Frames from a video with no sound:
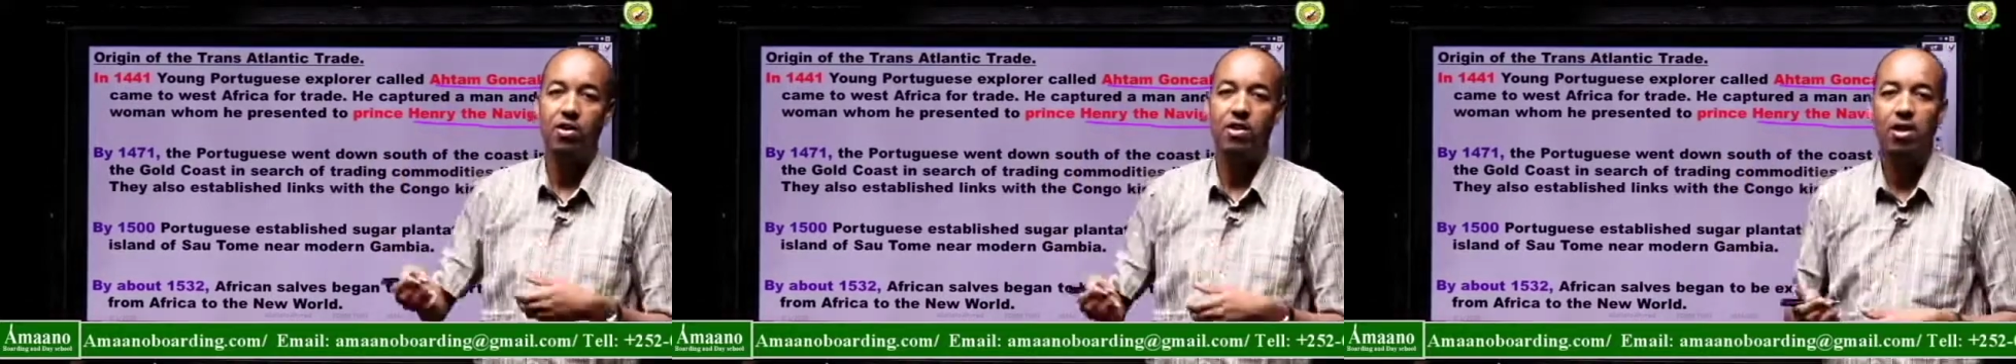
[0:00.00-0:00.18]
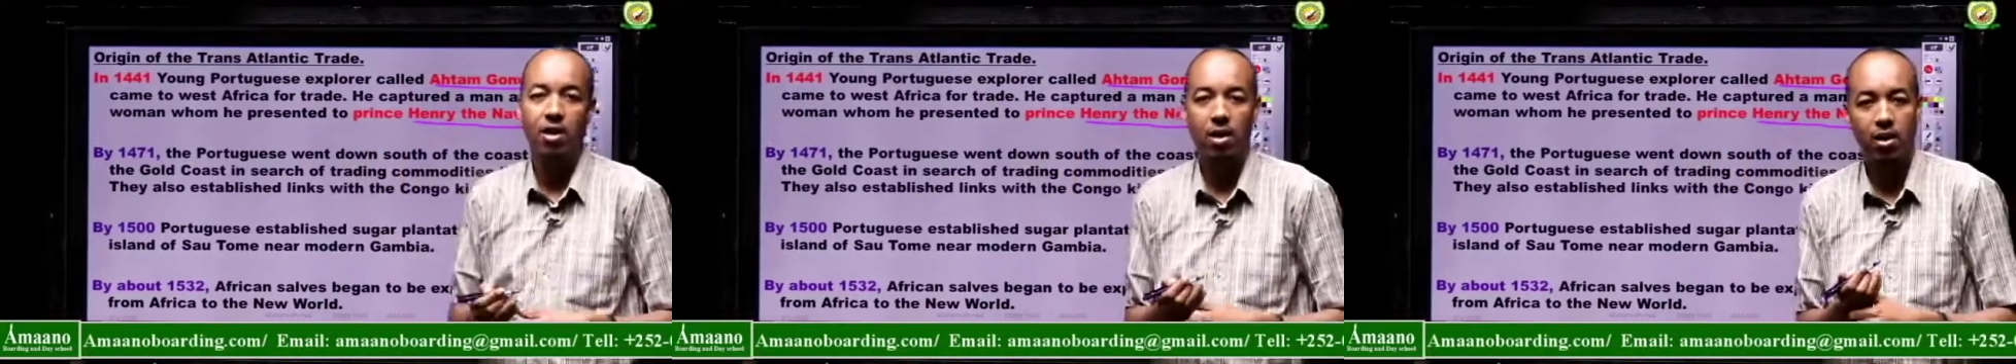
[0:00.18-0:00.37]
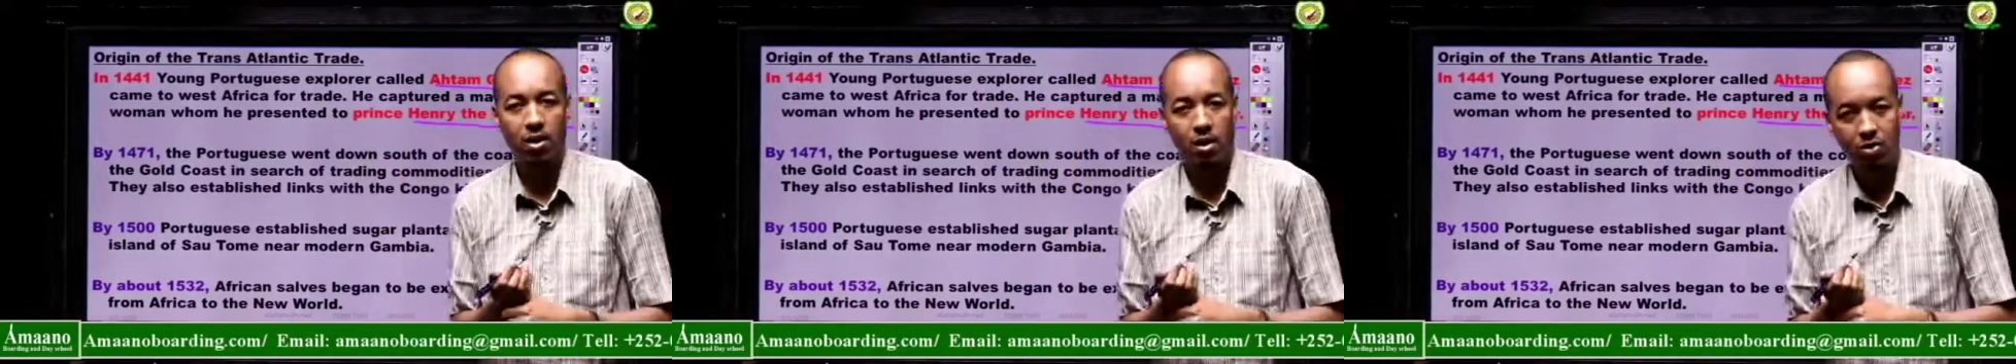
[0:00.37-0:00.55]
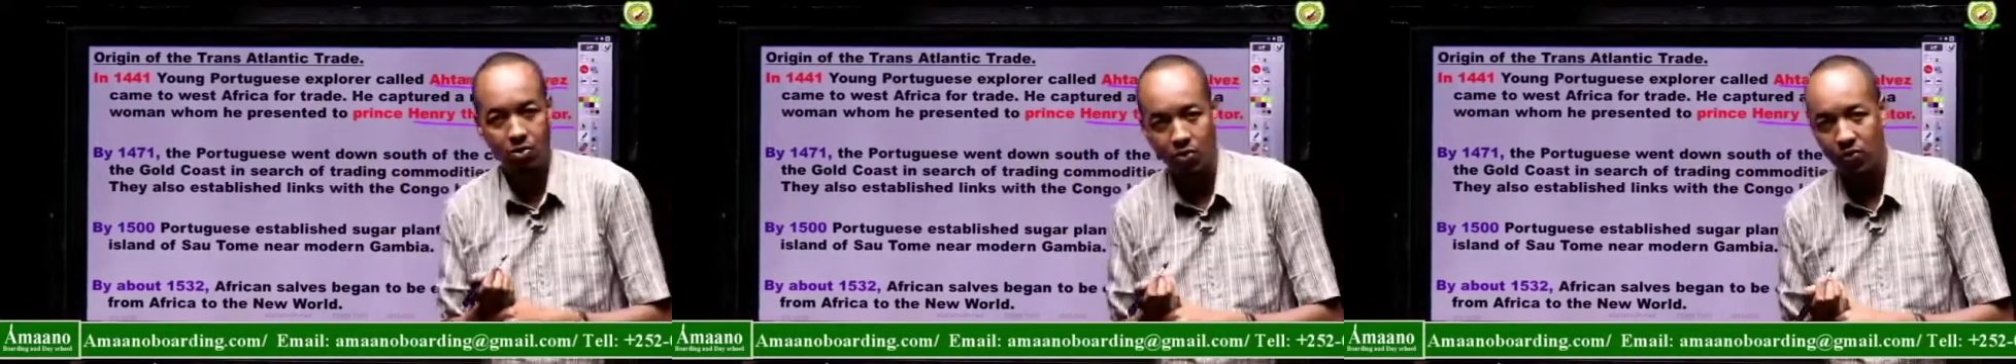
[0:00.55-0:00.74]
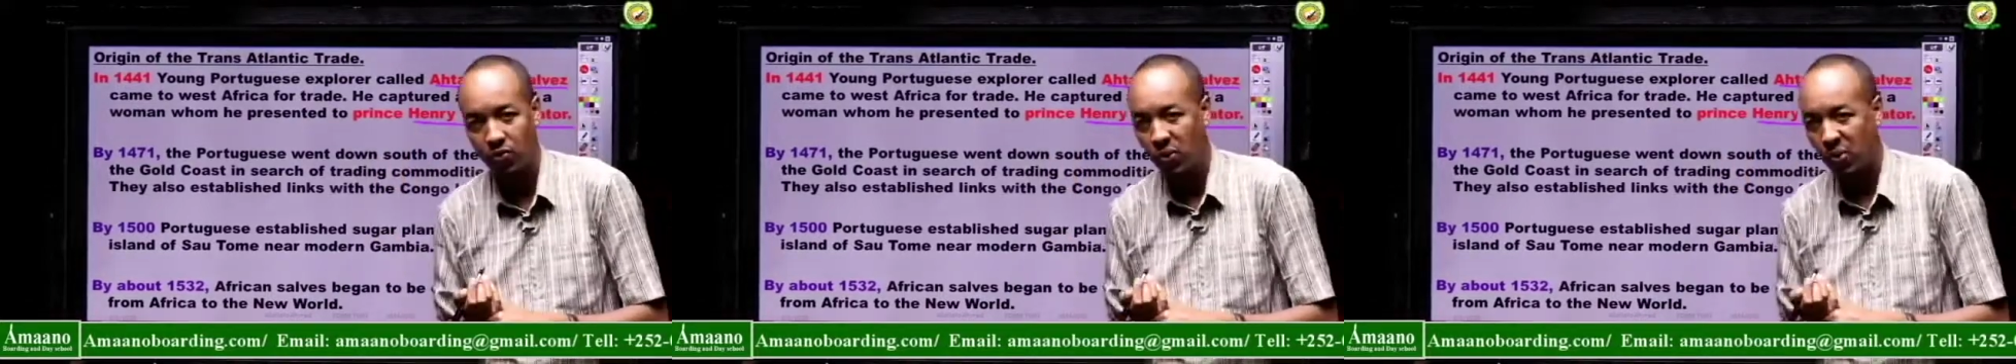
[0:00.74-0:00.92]
the rest
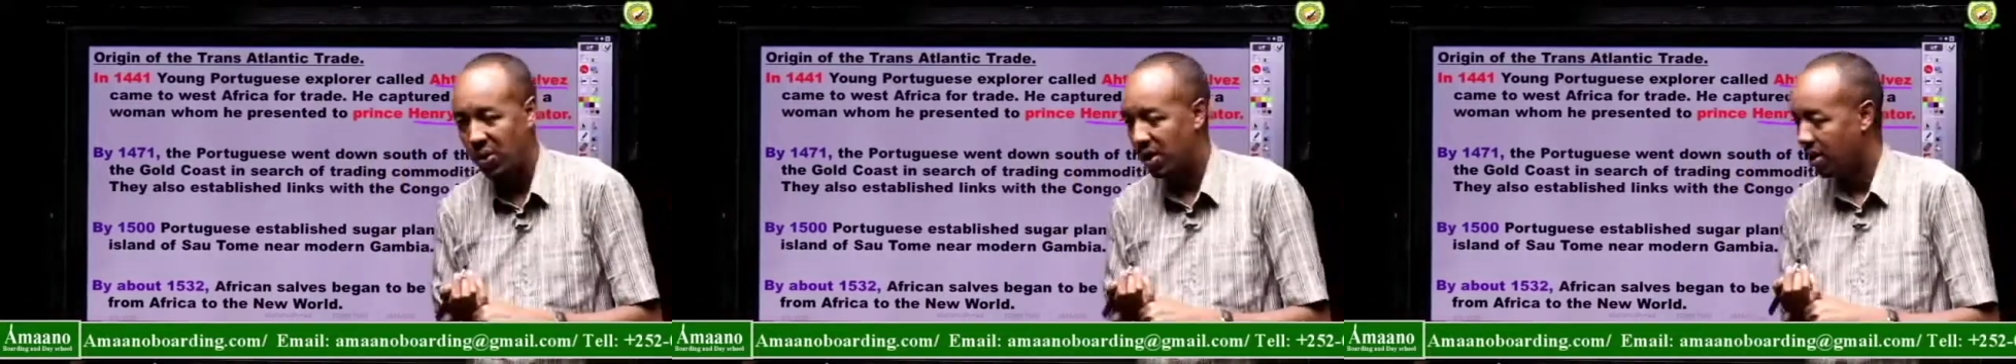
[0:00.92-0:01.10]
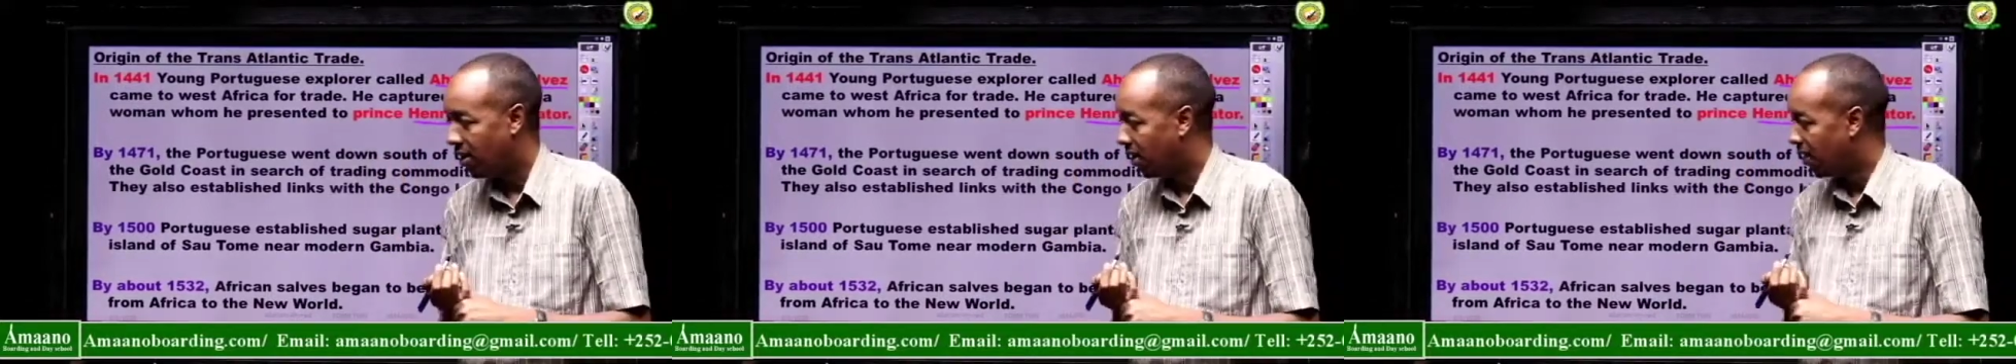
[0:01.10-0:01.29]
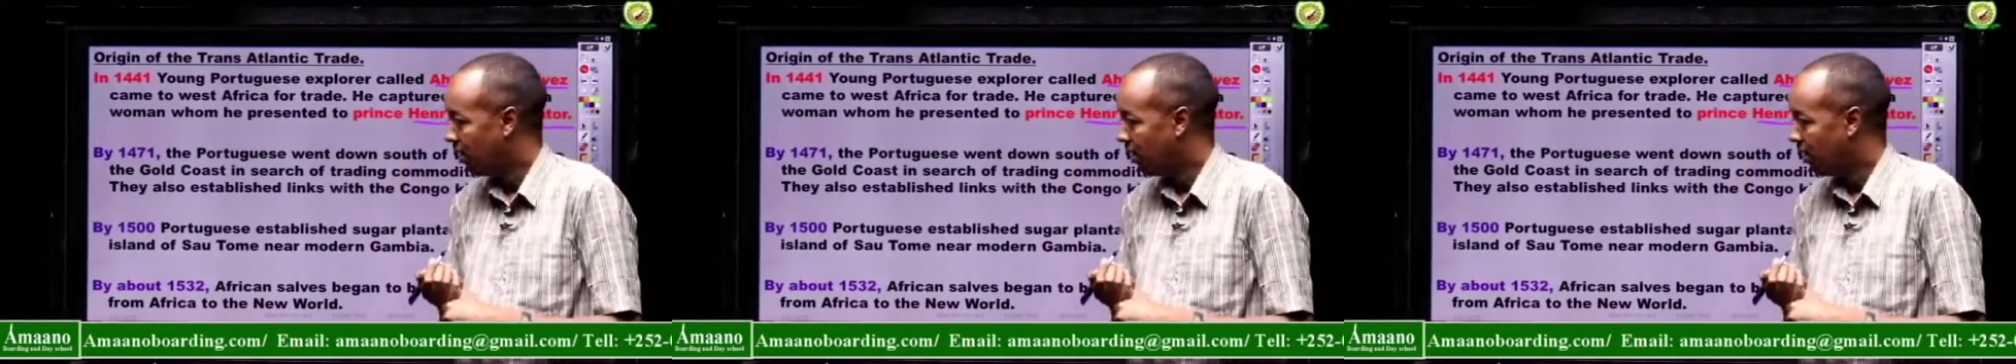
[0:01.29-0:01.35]
of the world.